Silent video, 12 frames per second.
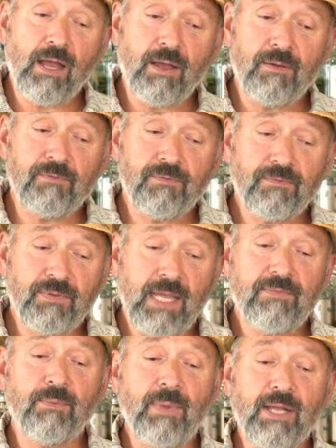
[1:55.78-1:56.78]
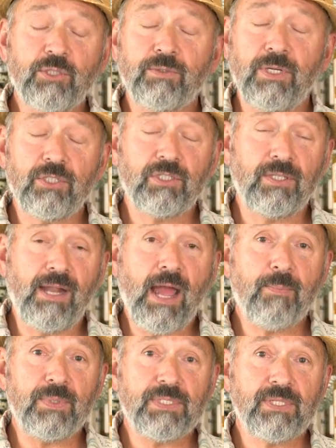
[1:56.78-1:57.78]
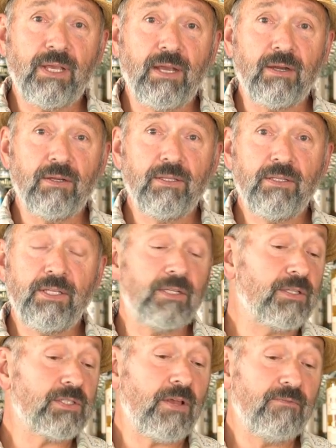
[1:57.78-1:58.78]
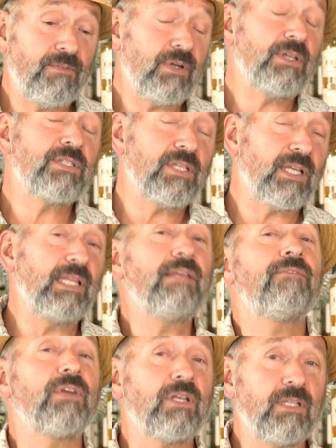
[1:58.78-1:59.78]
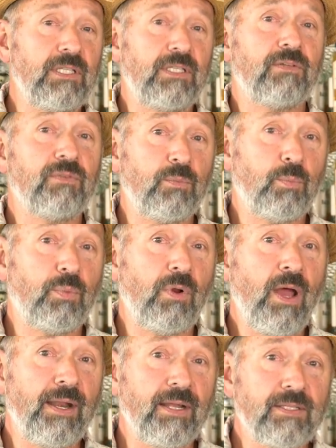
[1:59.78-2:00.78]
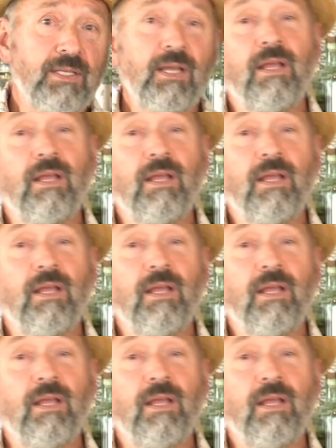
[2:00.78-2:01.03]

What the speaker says: of flavor maturation that happens there yields a very significantly different product